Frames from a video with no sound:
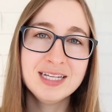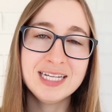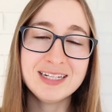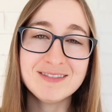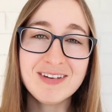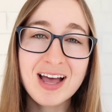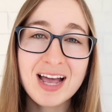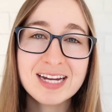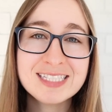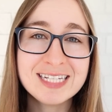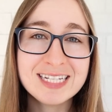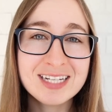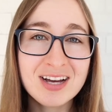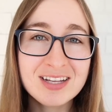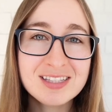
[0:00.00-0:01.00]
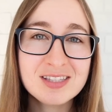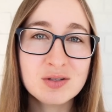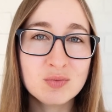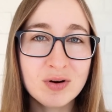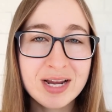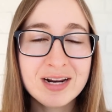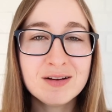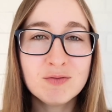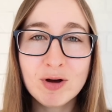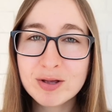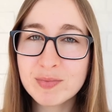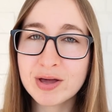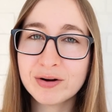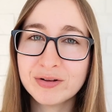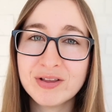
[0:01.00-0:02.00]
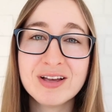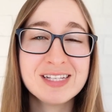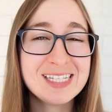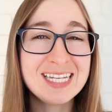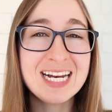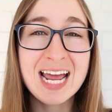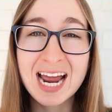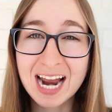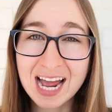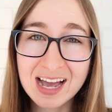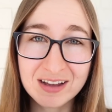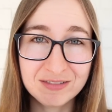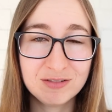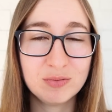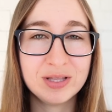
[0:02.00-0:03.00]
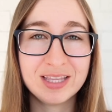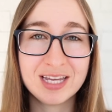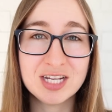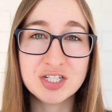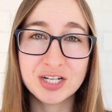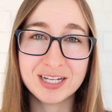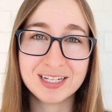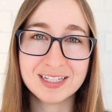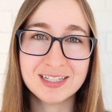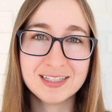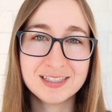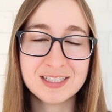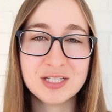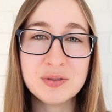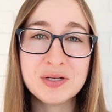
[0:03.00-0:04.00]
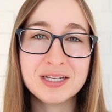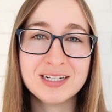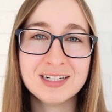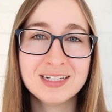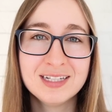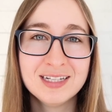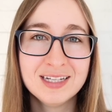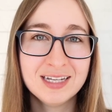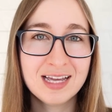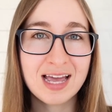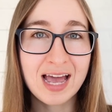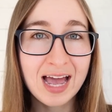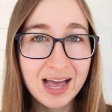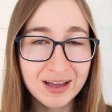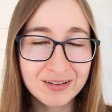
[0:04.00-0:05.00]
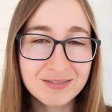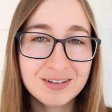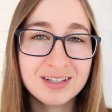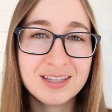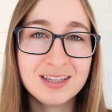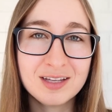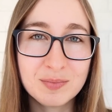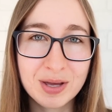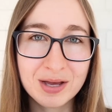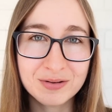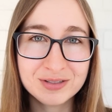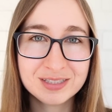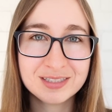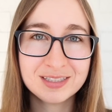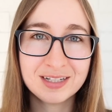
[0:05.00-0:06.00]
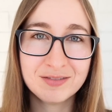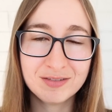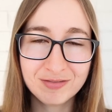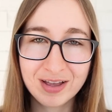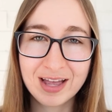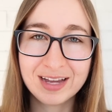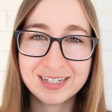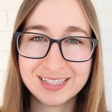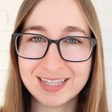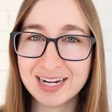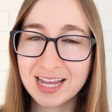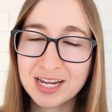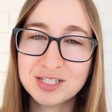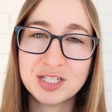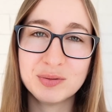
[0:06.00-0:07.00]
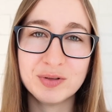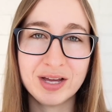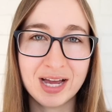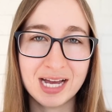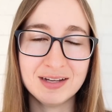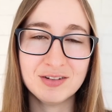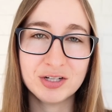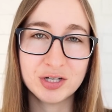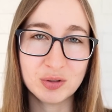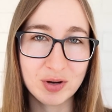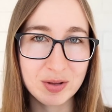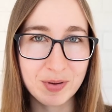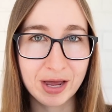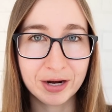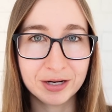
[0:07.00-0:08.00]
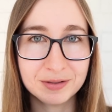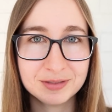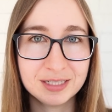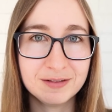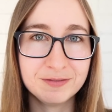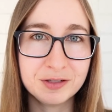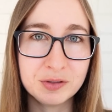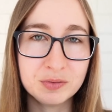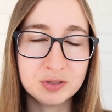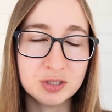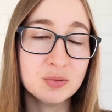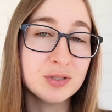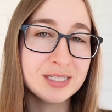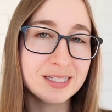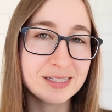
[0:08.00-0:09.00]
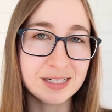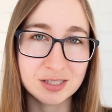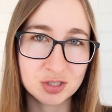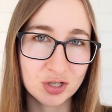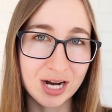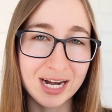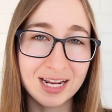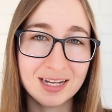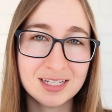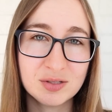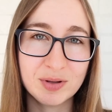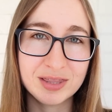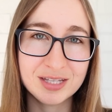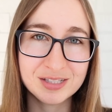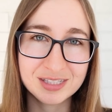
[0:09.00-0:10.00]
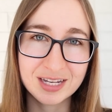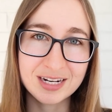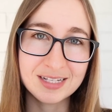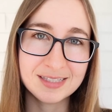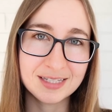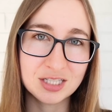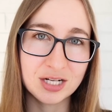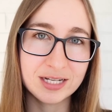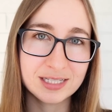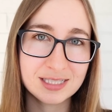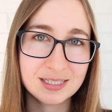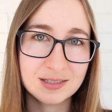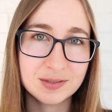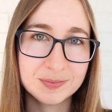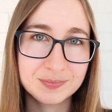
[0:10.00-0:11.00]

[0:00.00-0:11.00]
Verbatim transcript: In fact, it cuts the rate of white matter loss in half with aging. So you can have the amount of effect that aging will have on your white matter if you do resistance training, is what these studies suggest.